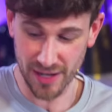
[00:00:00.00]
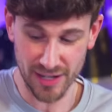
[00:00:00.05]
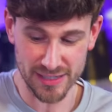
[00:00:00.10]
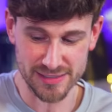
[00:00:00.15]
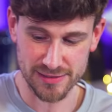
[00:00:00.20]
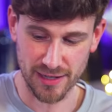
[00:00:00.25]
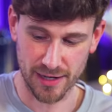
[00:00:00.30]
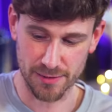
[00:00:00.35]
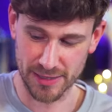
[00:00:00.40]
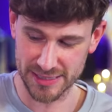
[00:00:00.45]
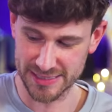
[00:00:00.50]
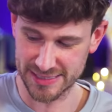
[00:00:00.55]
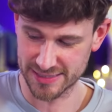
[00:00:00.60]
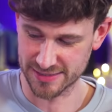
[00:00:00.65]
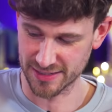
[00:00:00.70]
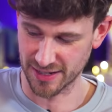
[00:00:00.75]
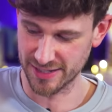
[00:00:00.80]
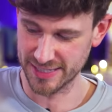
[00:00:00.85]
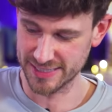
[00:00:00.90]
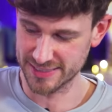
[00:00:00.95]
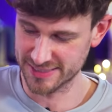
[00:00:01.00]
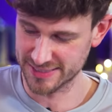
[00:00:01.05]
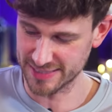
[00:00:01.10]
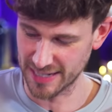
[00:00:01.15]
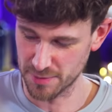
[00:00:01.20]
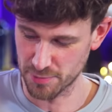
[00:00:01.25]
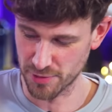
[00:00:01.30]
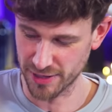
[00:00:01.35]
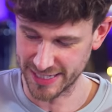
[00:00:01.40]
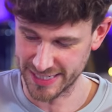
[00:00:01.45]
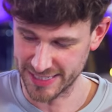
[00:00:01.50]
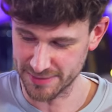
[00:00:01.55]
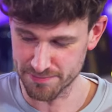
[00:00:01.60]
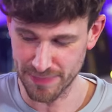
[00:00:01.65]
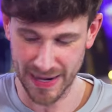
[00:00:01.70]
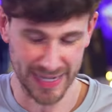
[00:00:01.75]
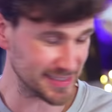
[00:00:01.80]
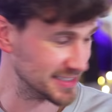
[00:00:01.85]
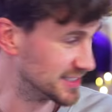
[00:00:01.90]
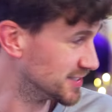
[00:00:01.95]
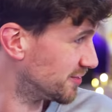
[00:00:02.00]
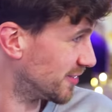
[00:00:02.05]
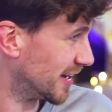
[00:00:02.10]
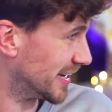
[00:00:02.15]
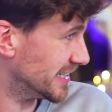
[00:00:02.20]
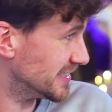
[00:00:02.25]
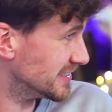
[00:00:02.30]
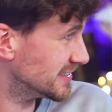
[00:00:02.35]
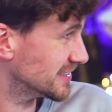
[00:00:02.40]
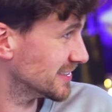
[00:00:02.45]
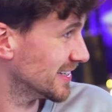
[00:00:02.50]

Last time I, I celebrated in Baz's face.